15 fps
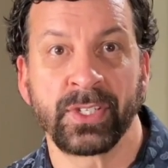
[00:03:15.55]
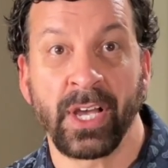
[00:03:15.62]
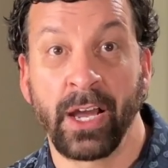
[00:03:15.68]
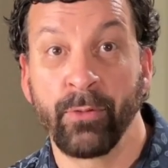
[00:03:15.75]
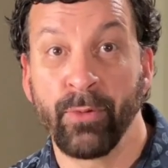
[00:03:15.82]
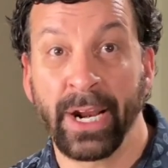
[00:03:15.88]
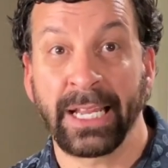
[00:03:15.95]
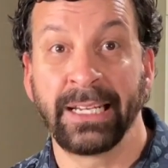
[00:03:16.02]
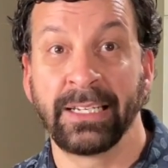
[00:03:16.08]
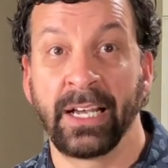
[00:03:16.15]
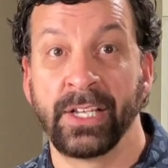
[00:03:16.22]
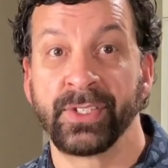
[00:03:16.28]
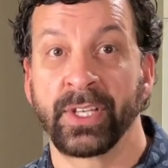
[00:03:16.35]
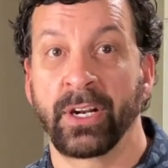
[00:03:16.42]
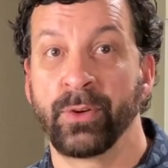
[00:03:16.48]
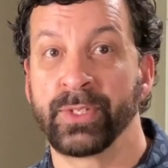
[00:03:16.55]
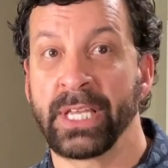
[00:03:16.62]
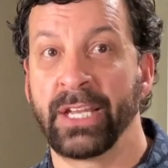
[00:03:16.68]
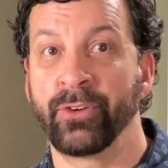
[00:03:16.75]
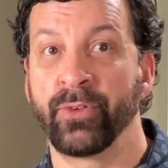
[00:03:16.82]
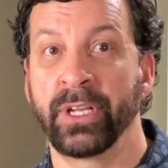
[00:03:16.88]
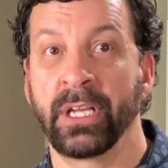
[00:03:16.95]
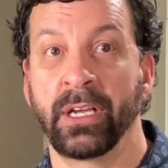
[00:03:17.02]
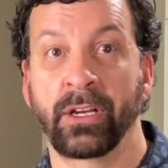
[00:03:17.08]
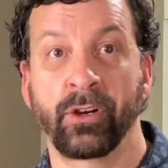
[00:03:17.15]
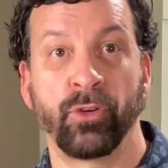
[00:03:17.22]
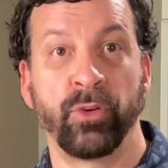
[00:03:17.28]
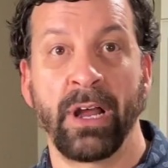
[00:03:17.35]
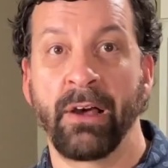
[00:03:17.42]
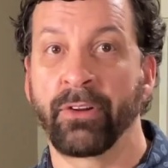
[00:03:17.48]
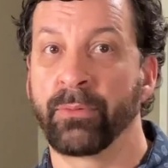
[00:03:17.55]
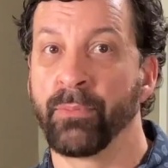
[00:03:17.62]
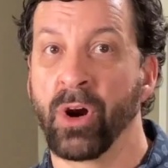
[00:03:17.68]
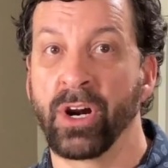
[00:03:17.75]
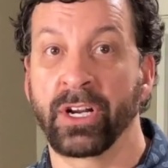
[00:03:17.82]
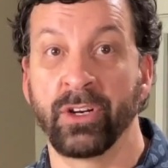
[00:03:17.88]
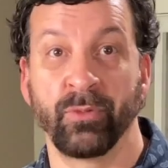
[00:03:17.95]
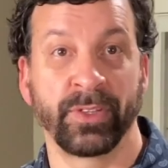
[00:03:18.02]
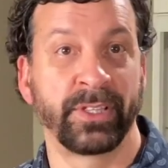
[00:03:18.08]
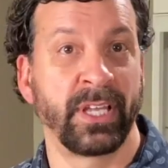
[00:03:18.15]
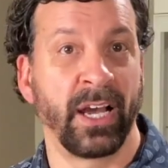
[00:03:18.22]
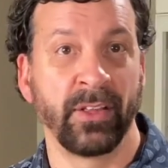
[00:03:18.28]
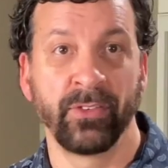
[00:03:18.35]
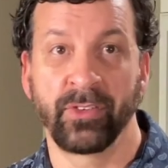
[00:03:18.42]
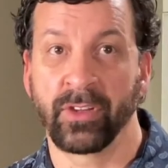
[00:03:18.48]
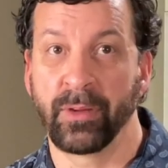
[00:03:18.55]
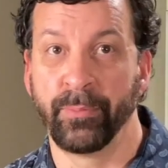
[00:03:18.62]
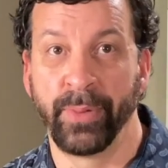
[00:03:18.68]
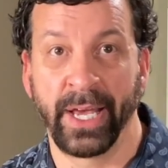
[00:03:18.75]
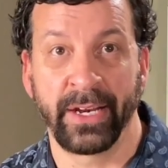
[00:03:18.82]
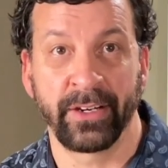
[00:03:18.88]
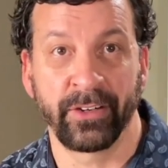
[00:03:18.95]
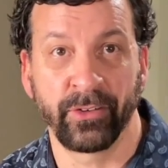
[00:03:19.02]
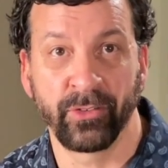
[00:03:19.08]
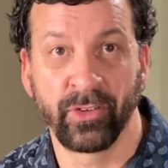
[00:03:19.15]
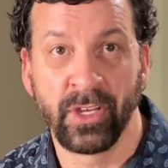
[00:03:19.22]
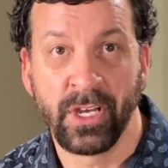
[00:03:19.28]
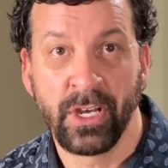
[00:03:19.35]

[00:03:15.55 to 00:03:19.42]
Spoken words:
I recognized that I was entering a crowded market with tons of competitors.